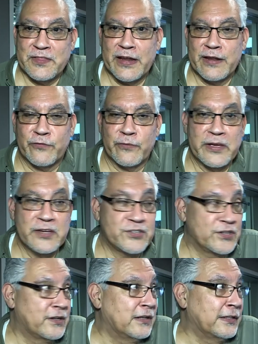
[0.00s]
me that
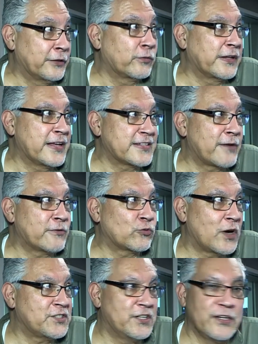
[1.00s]
information literally as I was
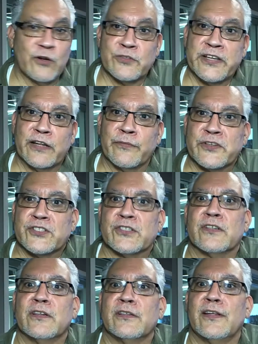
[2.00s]
watching it on television.